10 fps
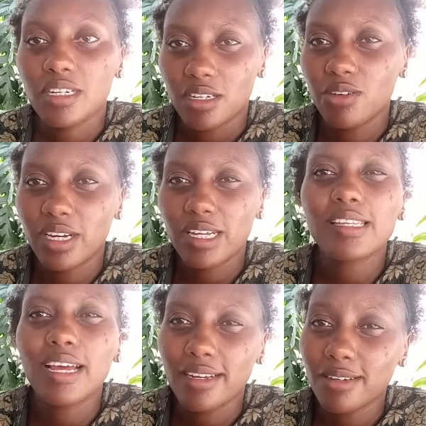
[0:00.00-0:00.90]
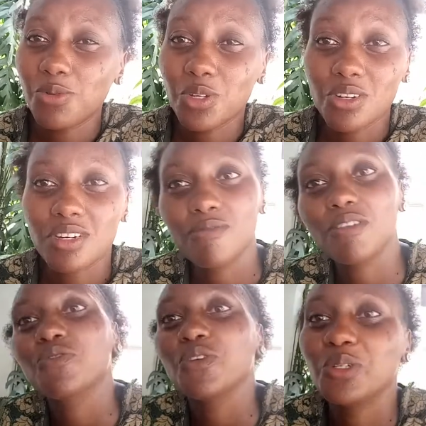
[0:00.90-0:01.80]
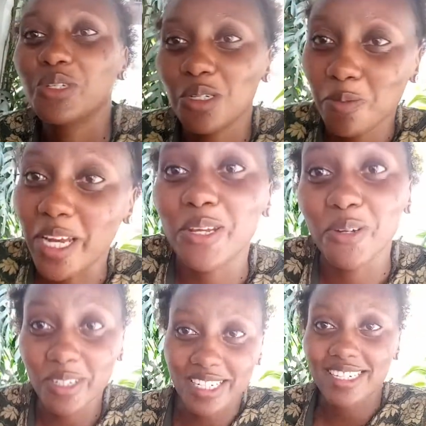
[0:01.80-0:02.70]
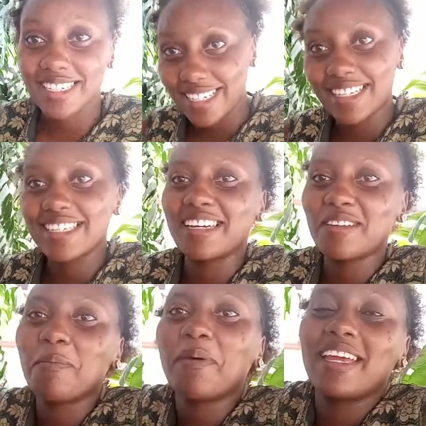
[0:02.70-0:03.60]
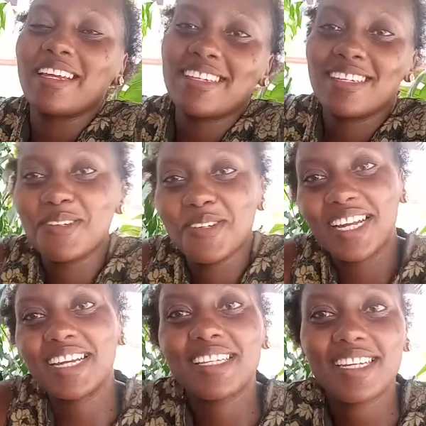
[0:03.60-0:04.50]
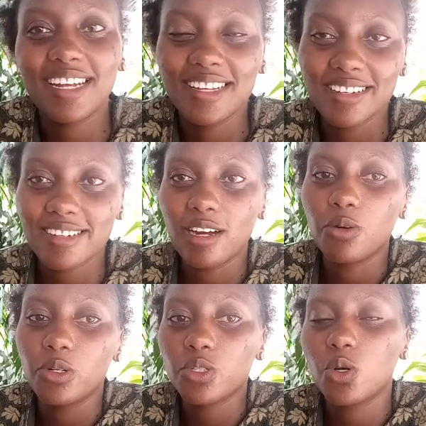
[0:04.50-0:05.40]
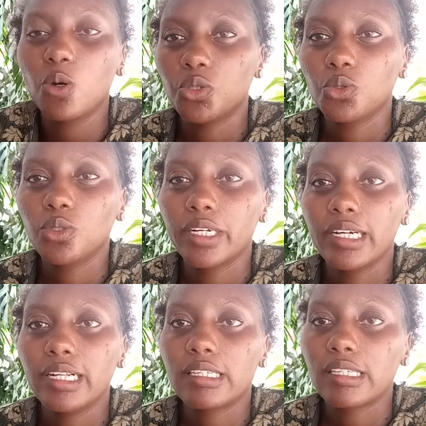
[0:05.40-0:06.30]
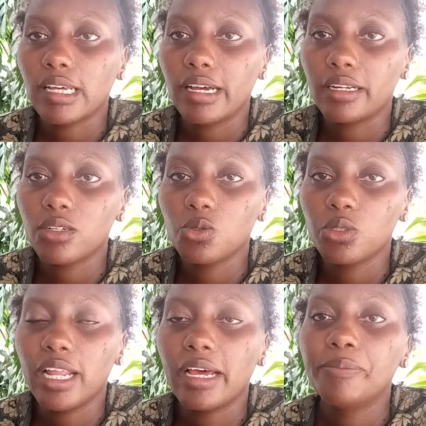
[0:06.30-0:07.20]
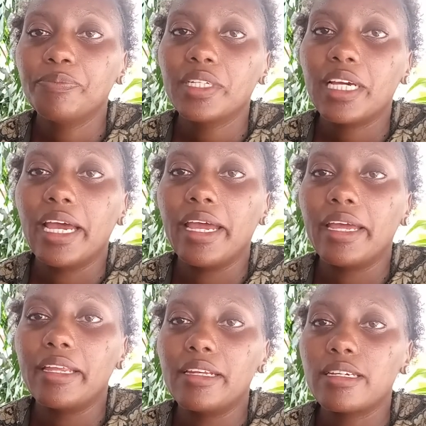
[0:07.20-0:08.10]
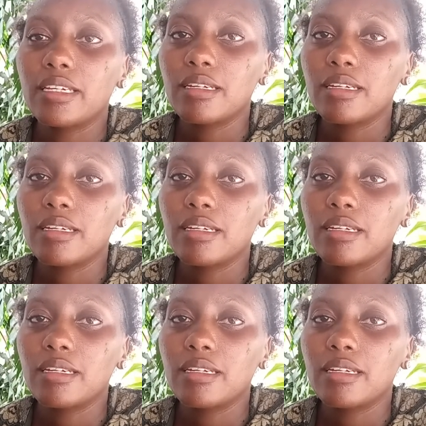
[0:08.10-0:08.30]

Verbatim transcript: you understand when you're traveling for youtube and you're not yet getting paid you will understand the struggle so two adults and a toddler and